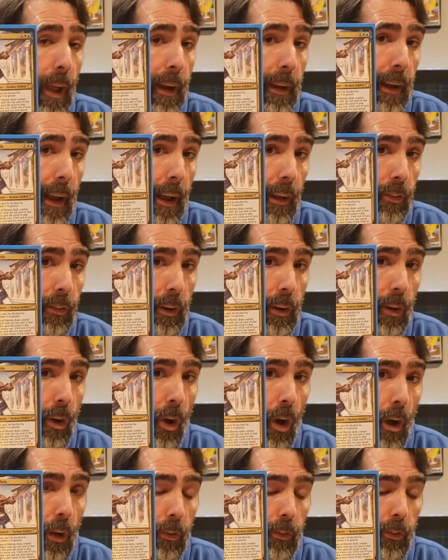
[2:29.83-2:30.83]
that casting
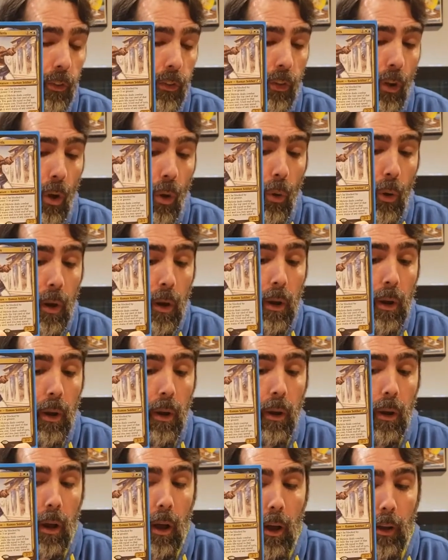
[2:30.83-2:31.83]
cost. So
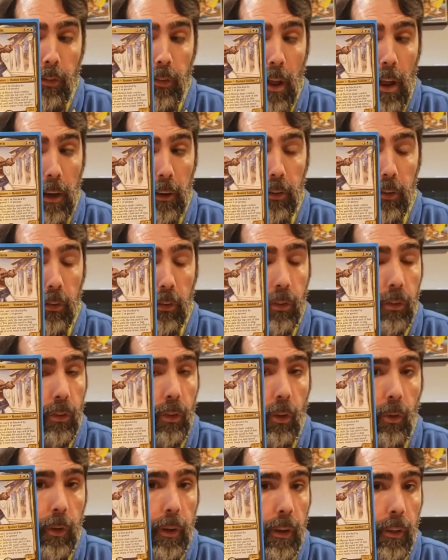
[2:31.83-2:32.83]
Daxos
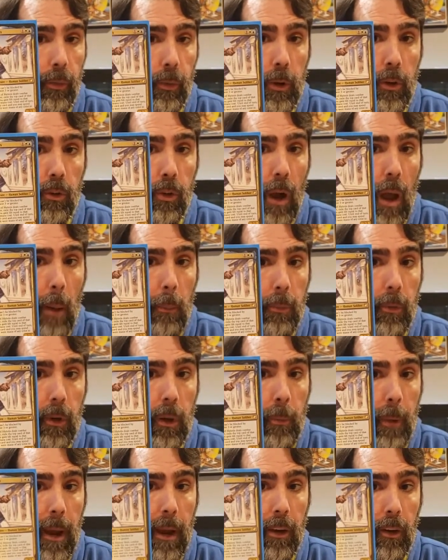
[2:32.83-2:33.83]
is only a 3-drop
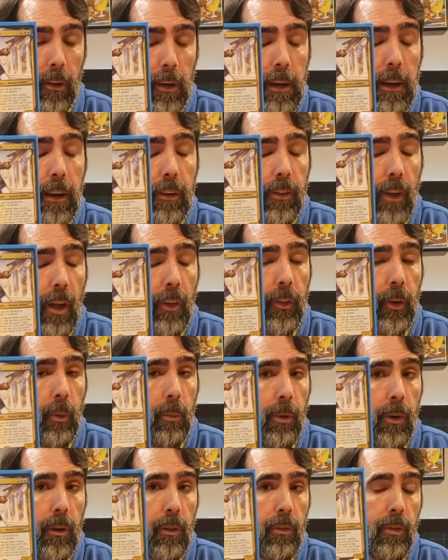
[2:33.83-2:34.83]
commander. He gets out
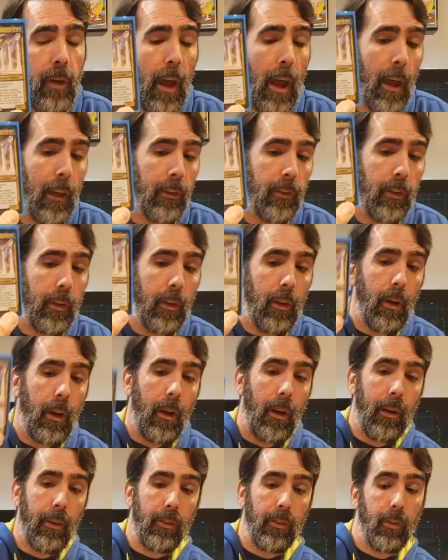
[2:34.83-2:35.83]
there pretty fast.
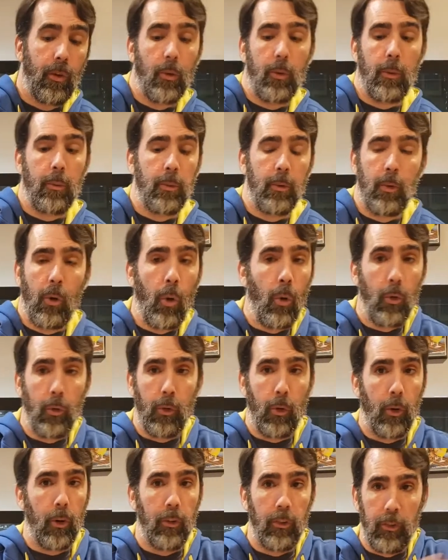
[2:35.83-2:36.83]
So the goal,
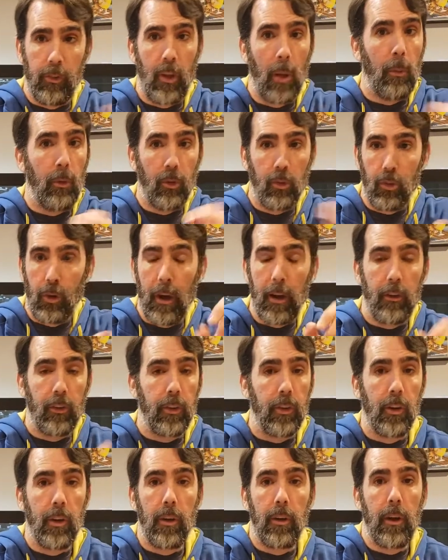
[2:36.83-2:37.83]
of course, is double strike's
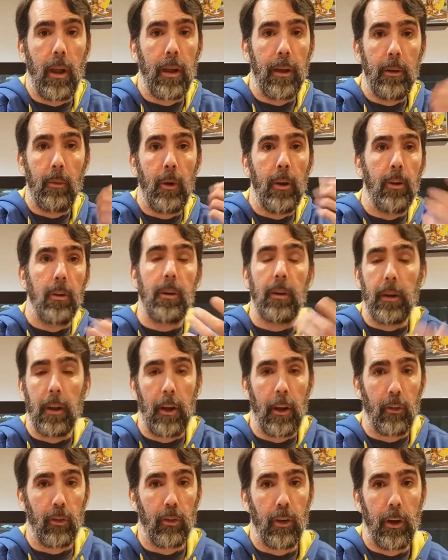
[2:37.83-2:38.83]
good. Any way you can
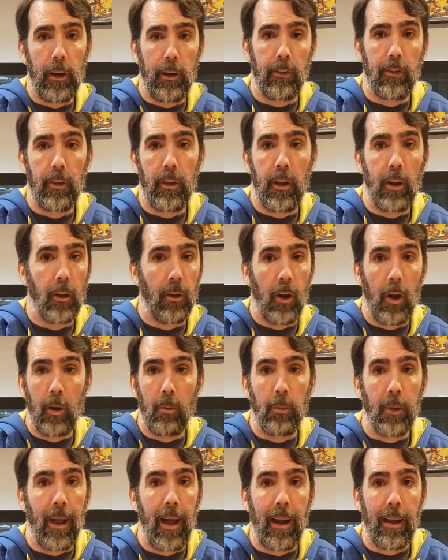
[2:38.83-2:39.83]
get extra hits in there,
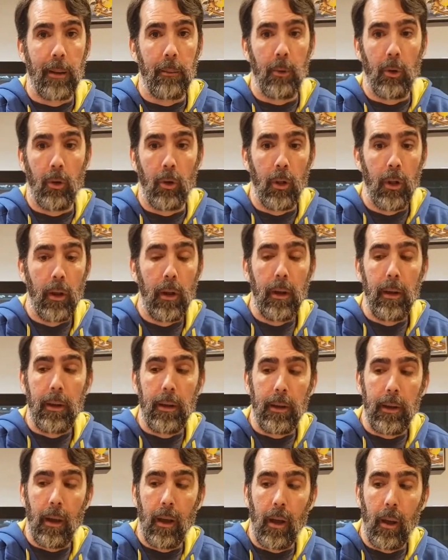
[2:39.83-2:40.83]
unblockable.
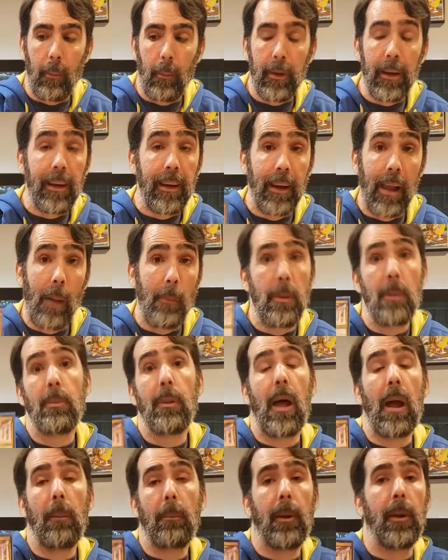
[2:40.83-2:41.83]
Yeah, he cannot be
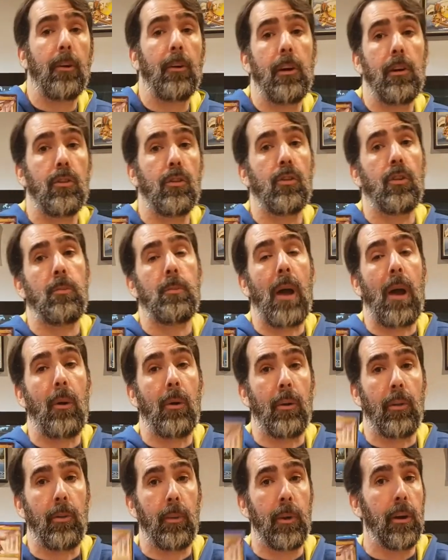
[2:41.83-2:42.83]
blocked by creatures of
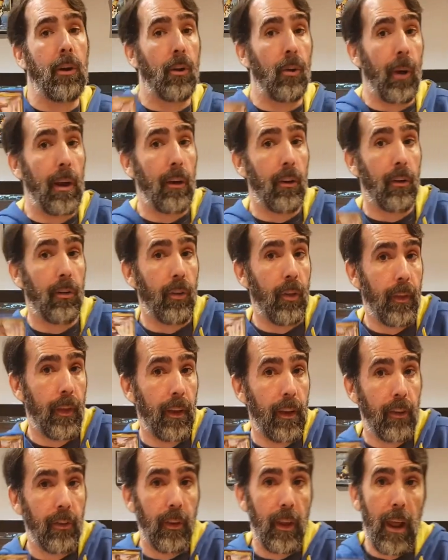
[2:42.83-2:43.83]
power 3 or greater, so
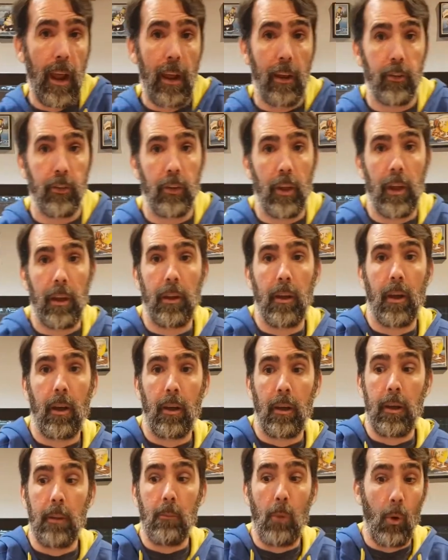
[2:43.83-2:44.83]
that is an asset
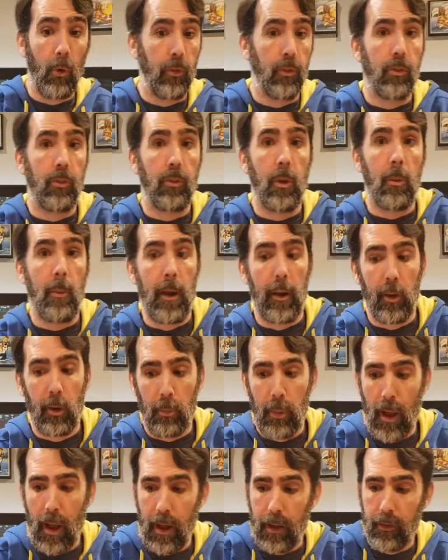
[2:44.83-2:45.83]
in most commander
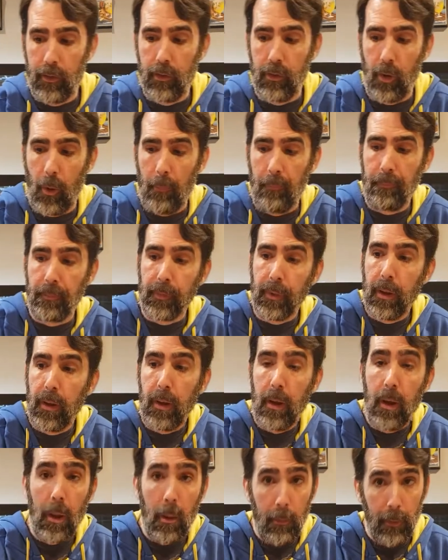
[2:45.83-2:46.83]
pods. So
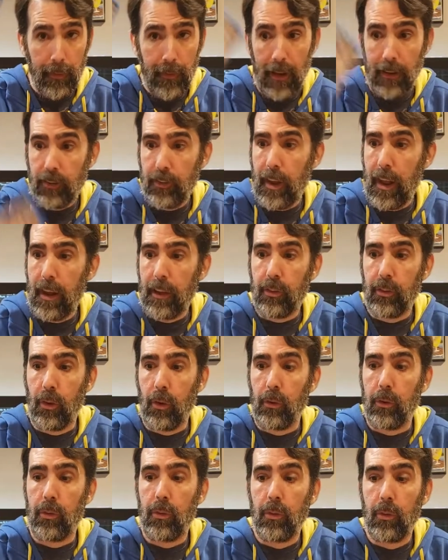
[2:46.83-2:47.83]
that's
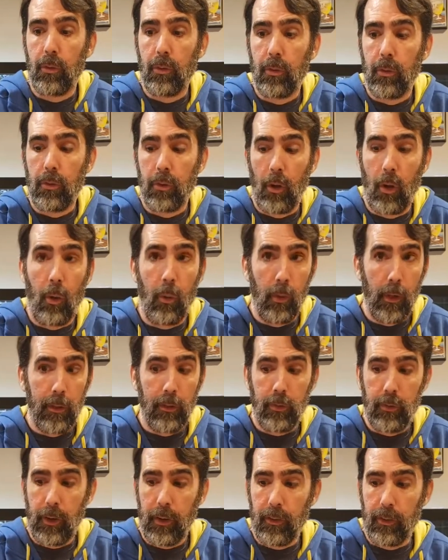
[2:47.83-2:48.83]
Daxos. So
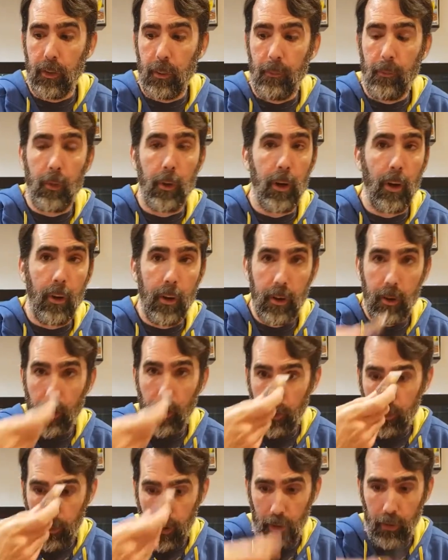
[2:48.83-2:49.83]
let's fix him. We already
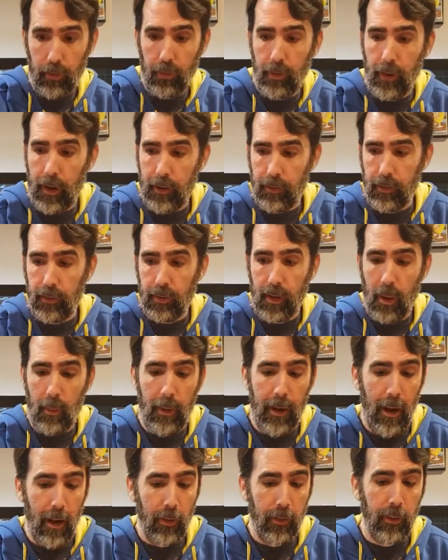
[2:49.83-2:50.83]
know the Marsh Flats is
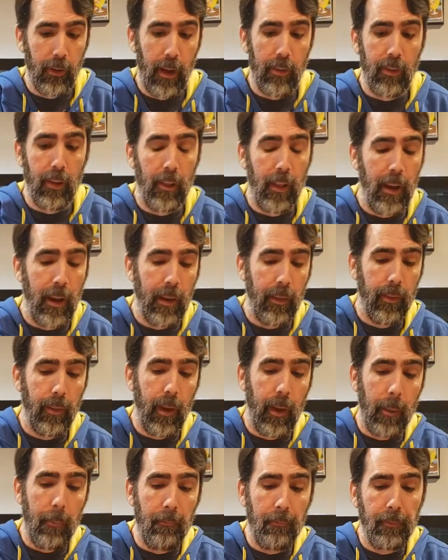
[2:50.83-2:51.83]
coming out, so that's a land
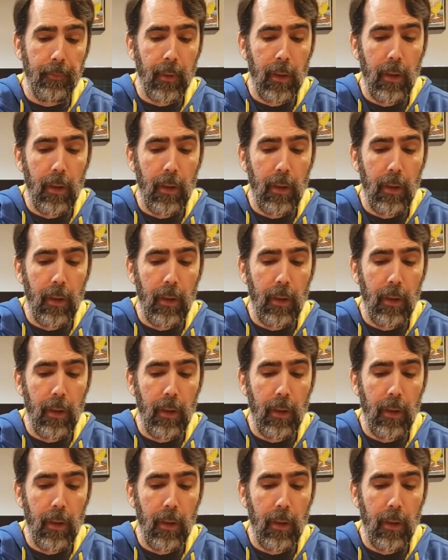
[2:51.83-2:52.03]
thing.